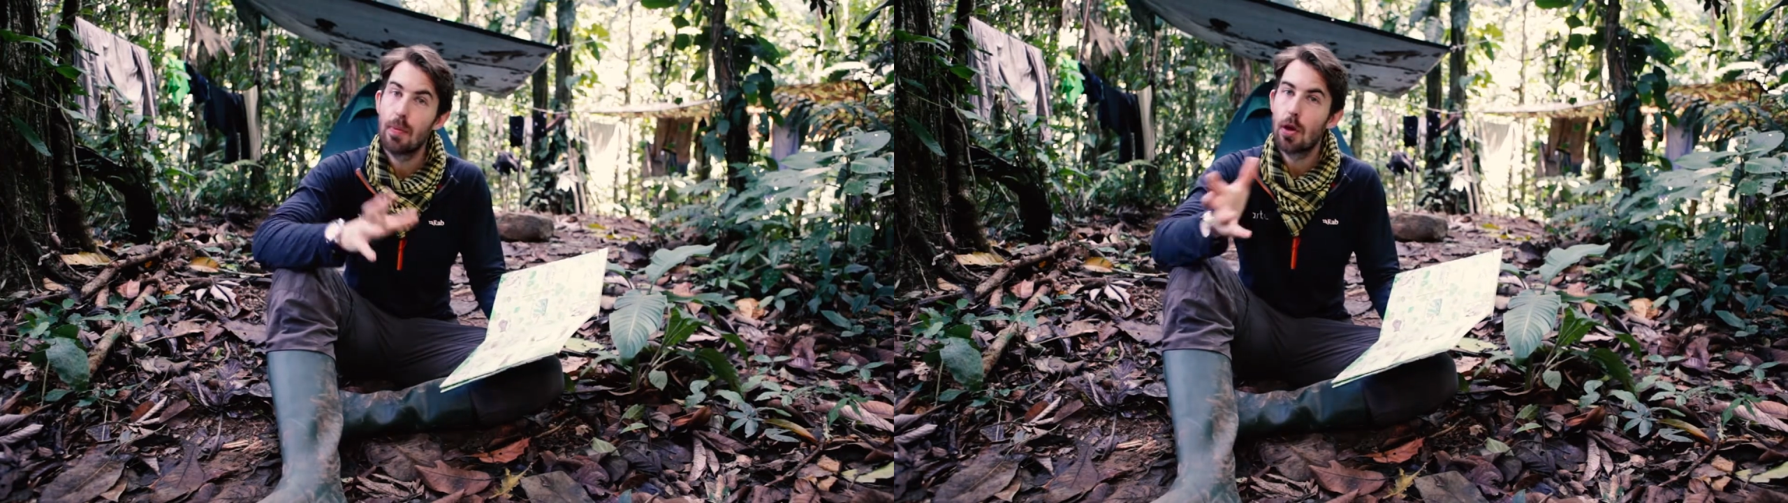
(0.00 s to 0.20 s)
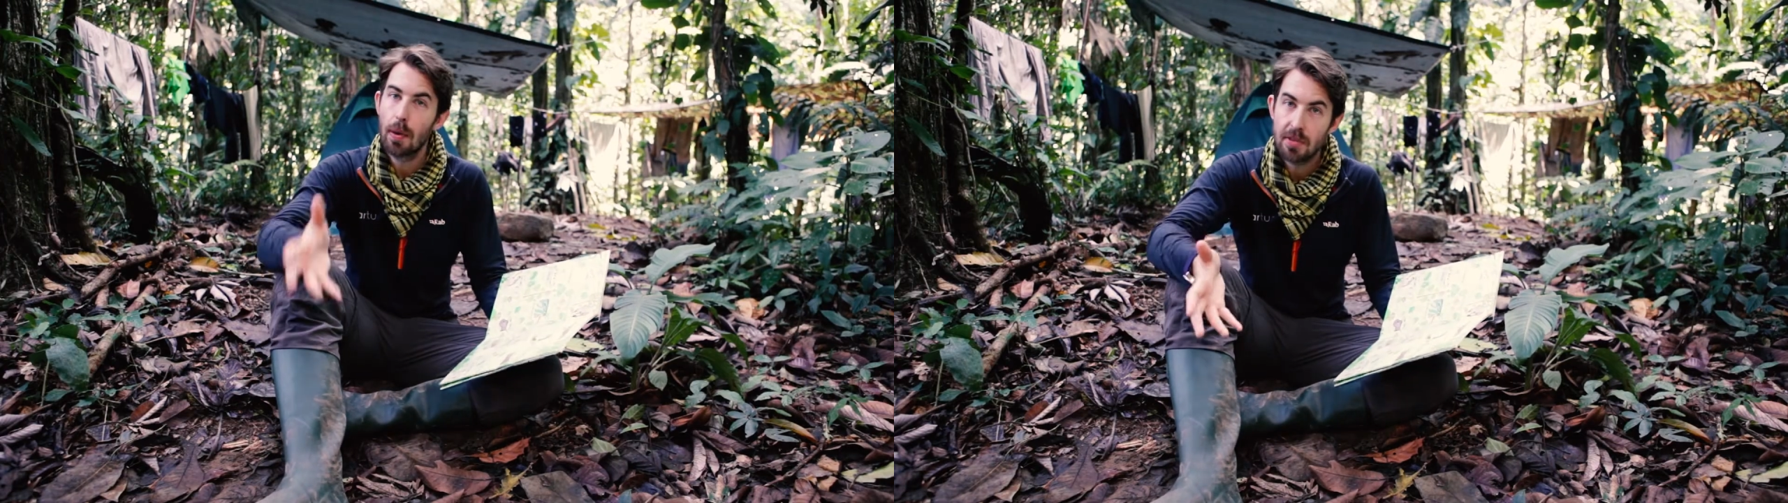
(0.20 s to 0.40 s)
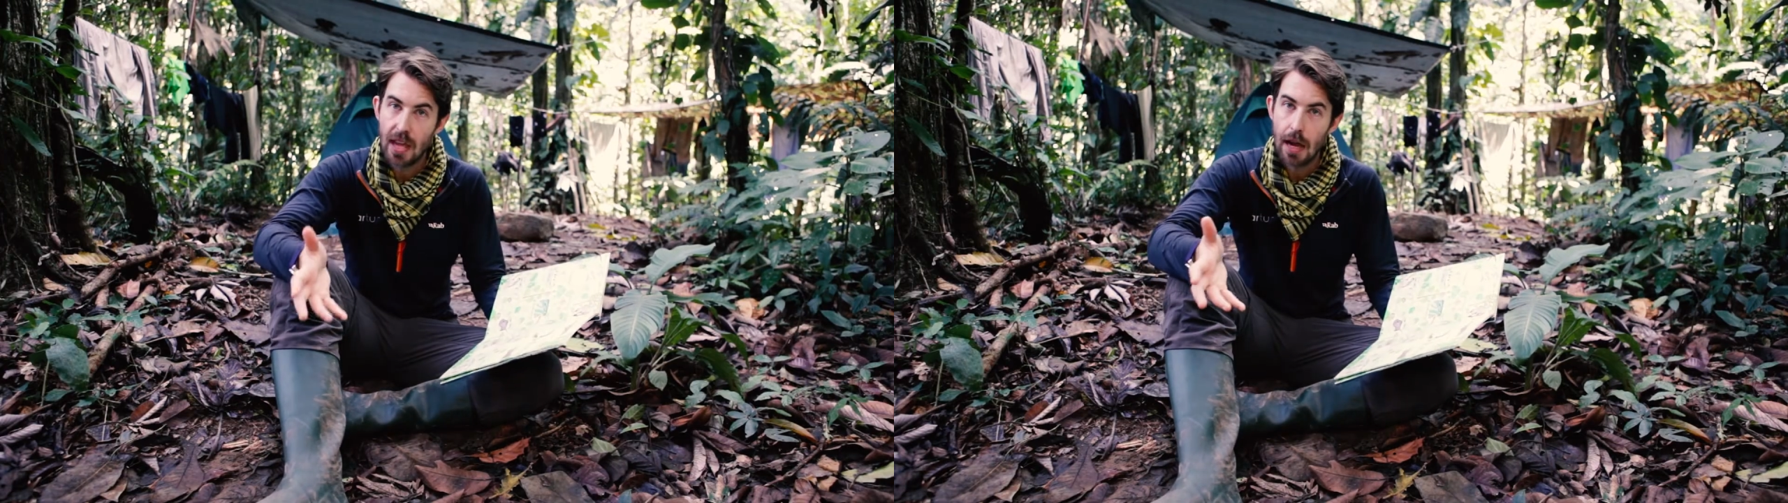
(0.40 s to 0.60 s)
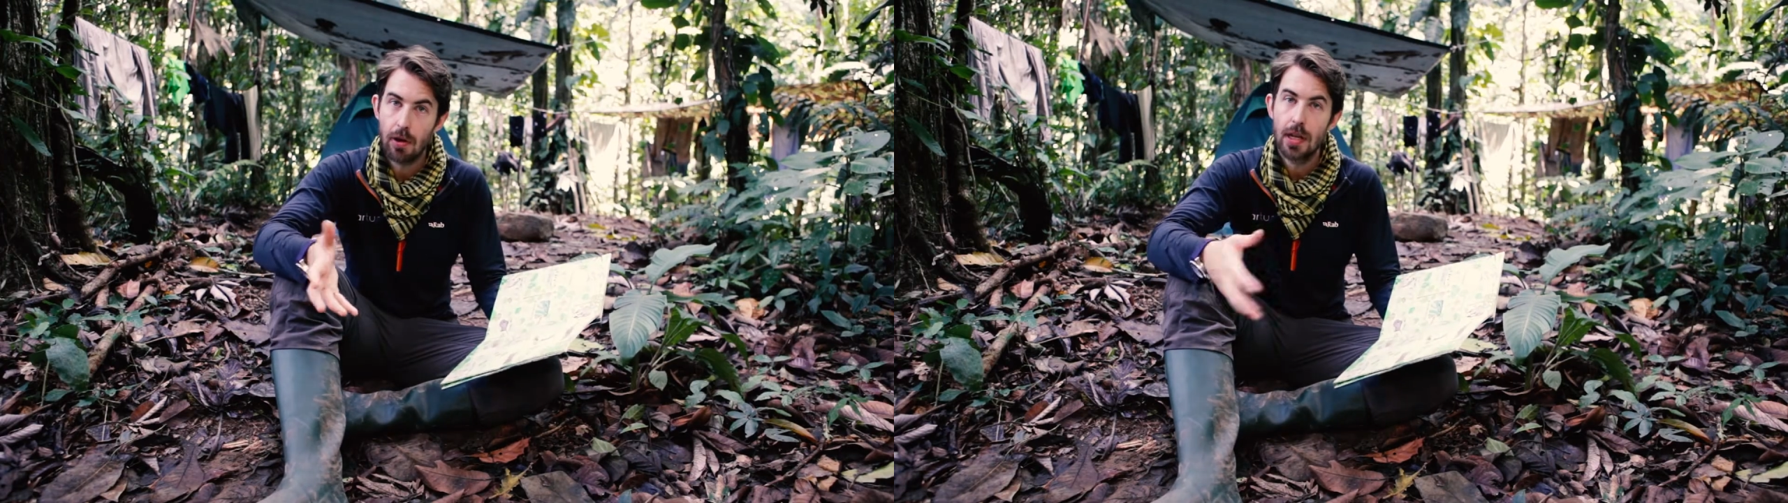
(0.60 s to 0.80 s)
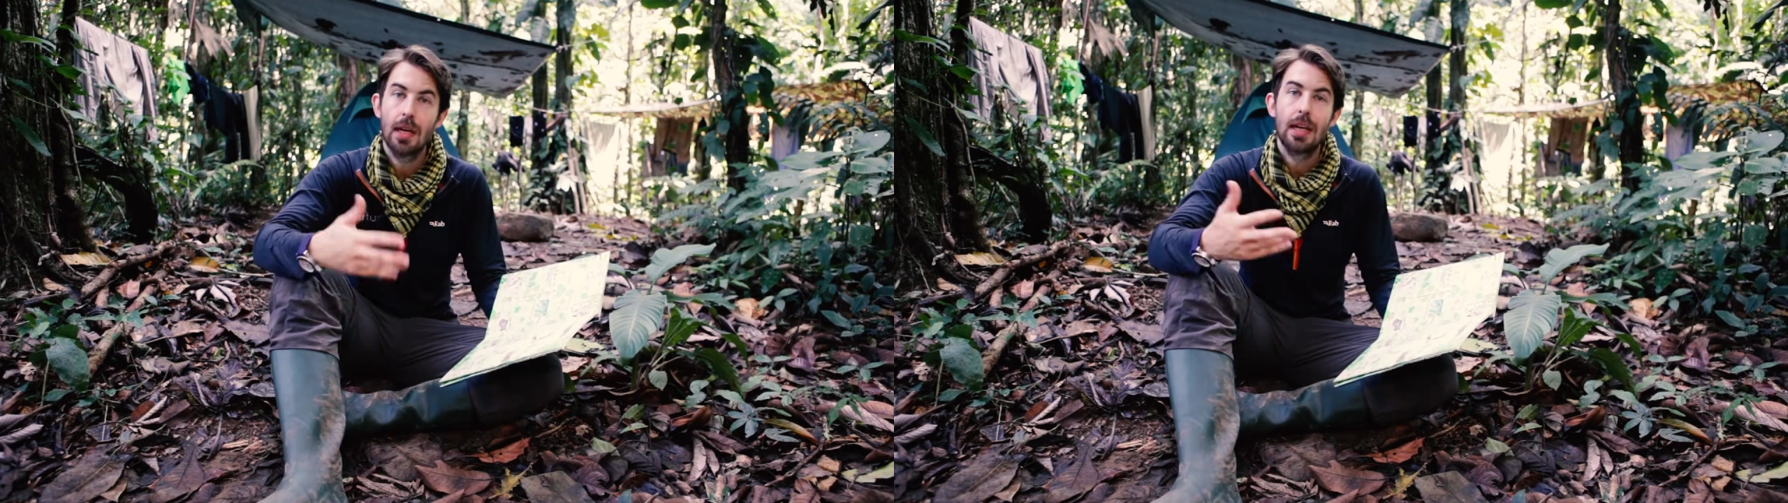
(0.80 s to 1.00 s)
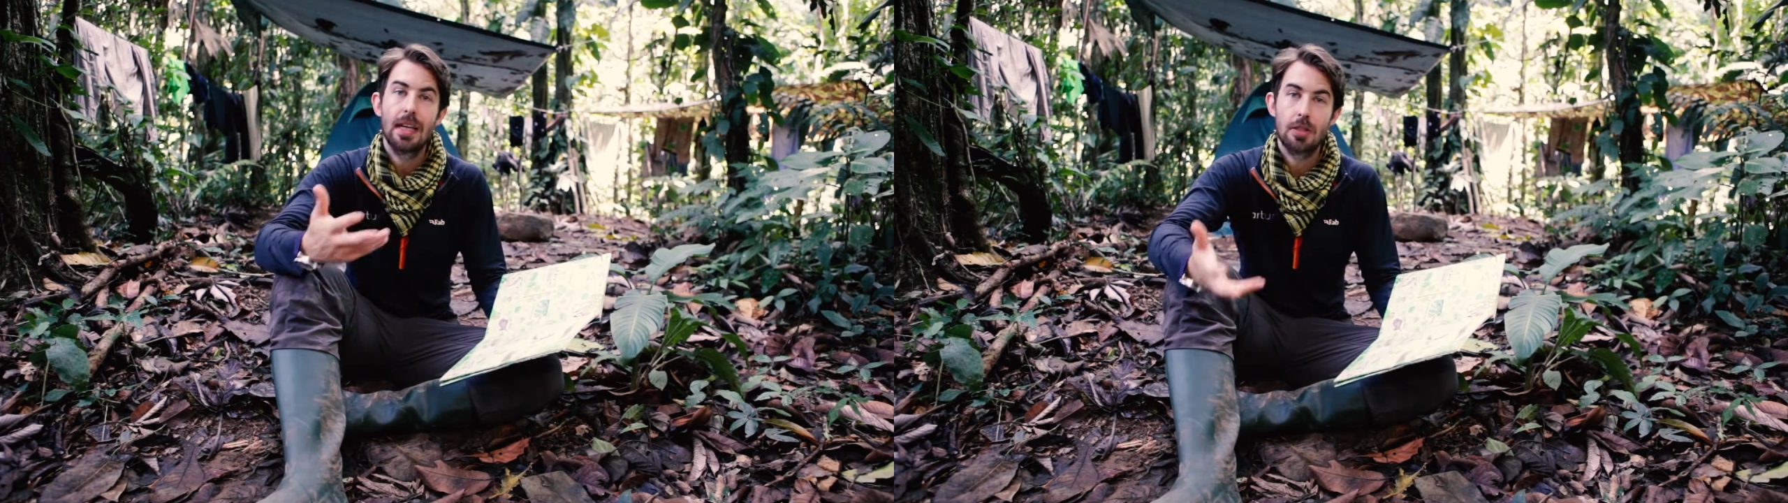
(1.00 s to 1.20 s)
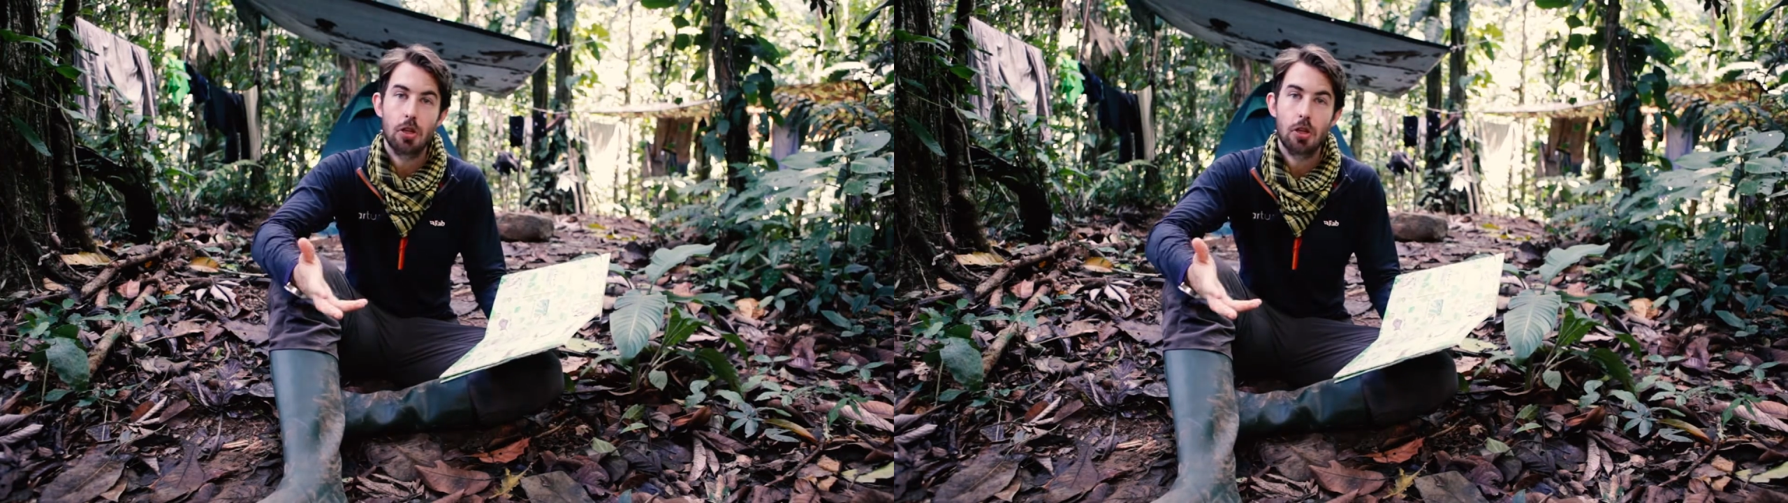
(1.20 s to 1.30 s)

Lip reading: We call him Terry. He's a